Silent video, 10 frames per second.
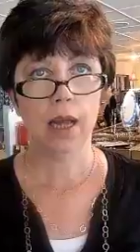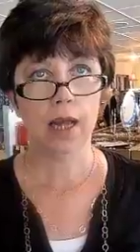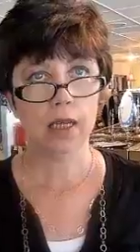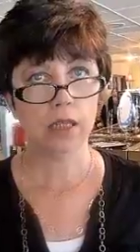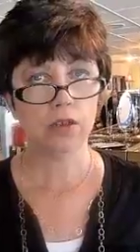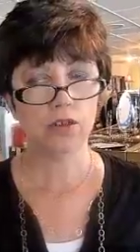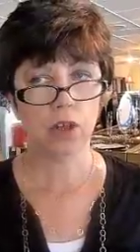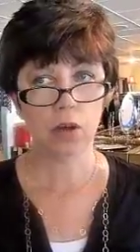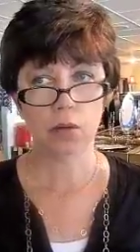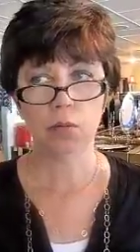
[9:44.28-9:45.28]
And
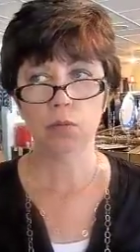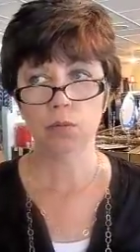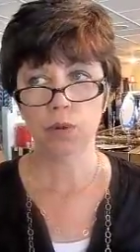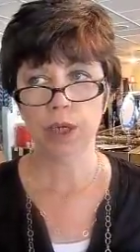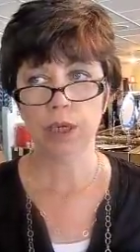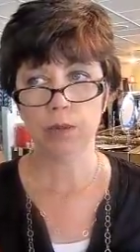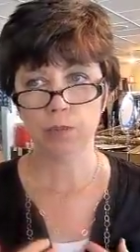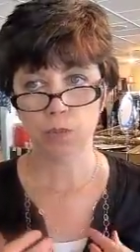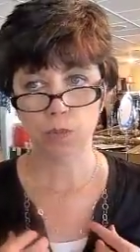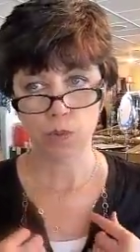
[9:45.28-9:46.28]
so we
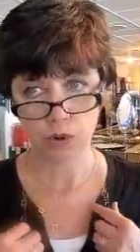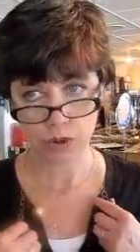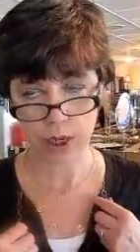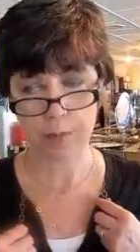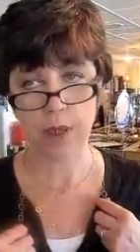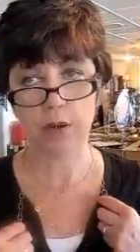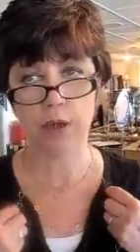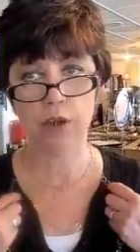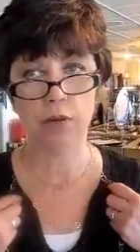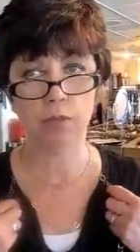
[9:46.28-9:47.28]
used to come here,
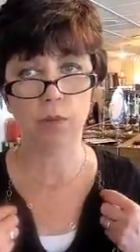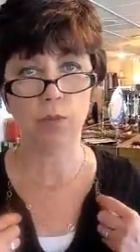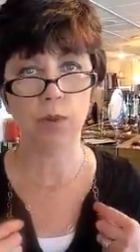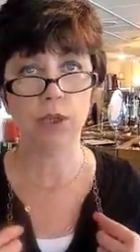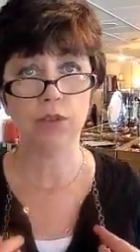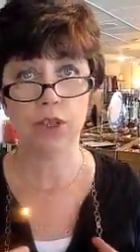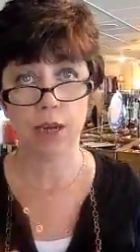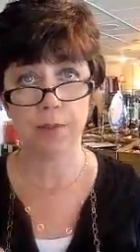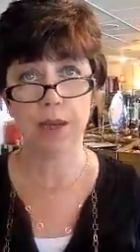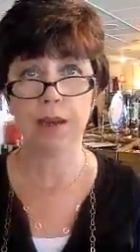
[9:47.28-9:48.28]
and we used to
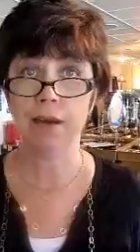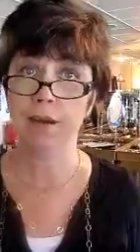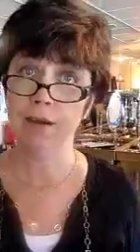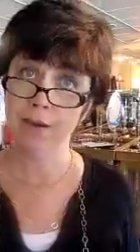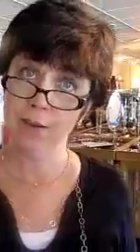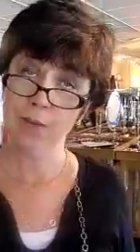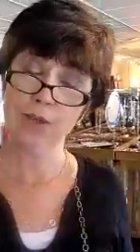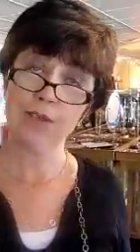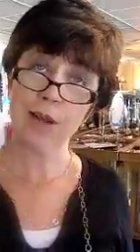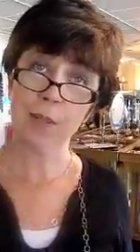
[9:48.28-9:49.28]
come
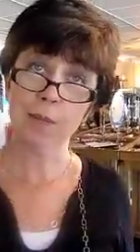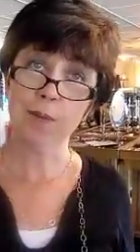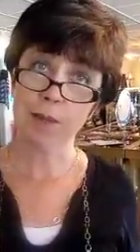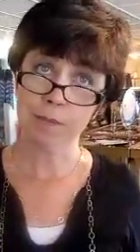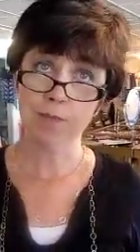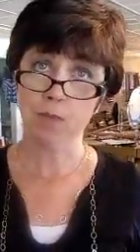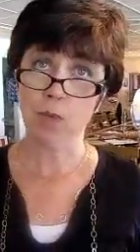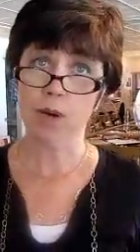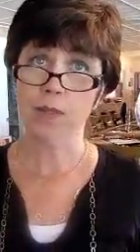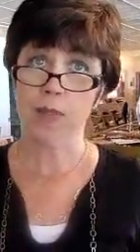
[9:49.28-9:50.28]
the week
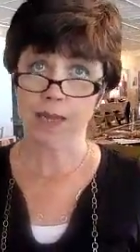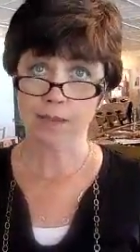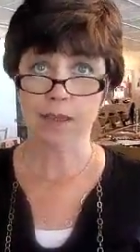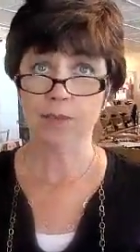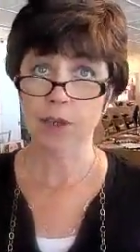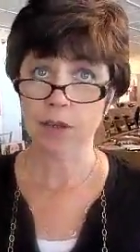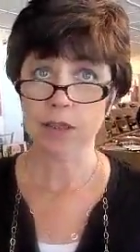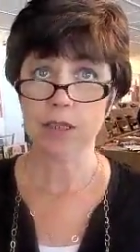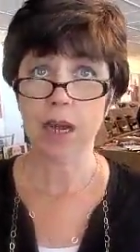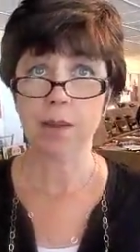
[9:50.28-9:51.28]
before Thanksgiving all
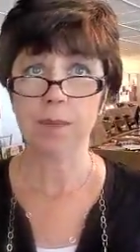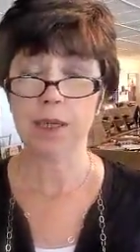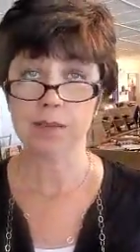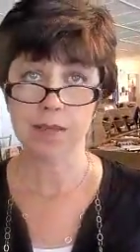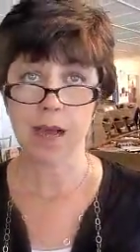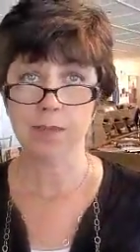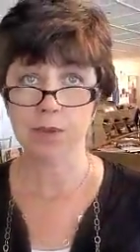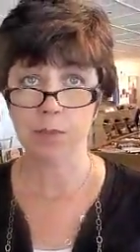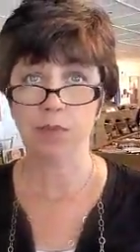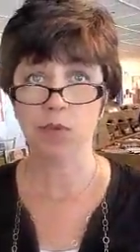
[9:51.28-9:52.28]
the time because that
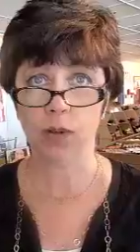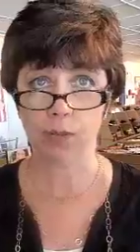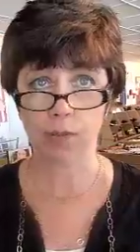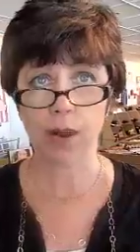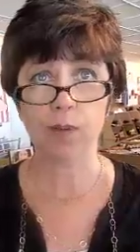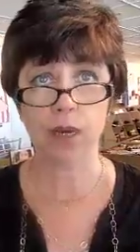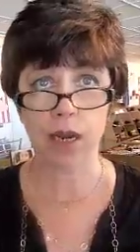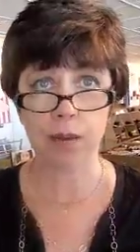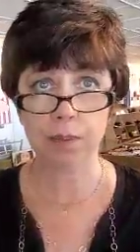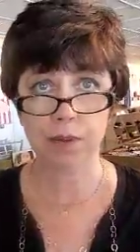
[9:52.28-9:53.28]
was before the rate went
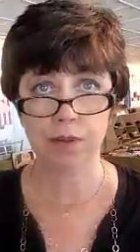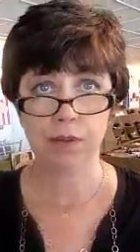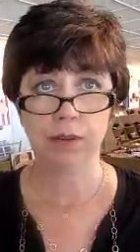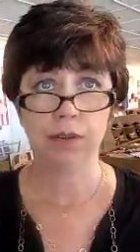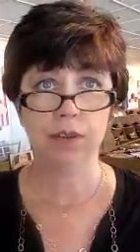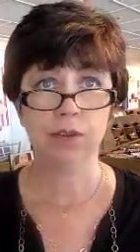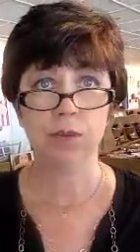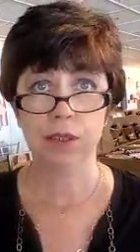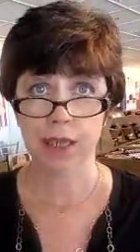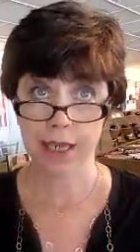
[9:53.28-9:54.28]
up. We
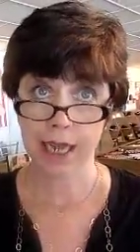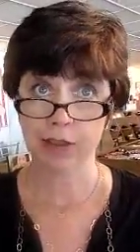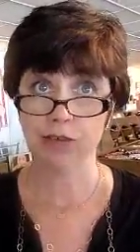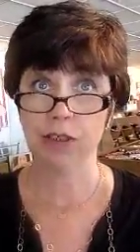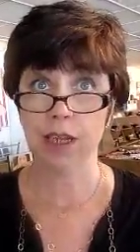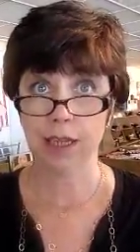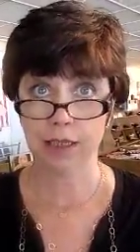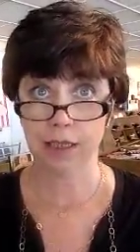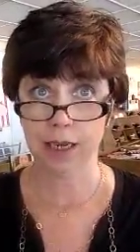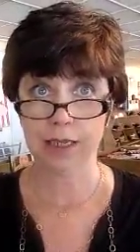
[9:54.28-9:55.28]
were like catching
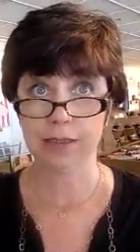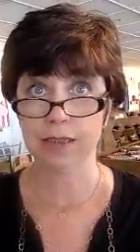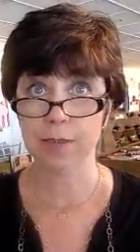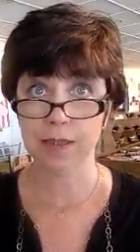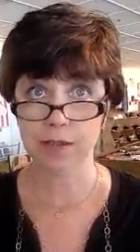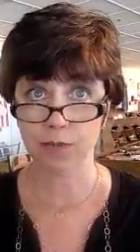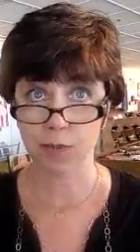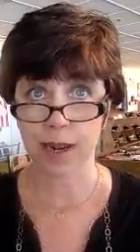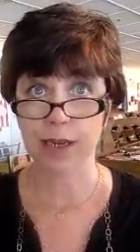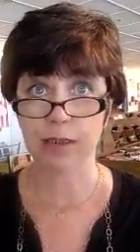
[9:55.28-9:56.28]
like the less expensive rate.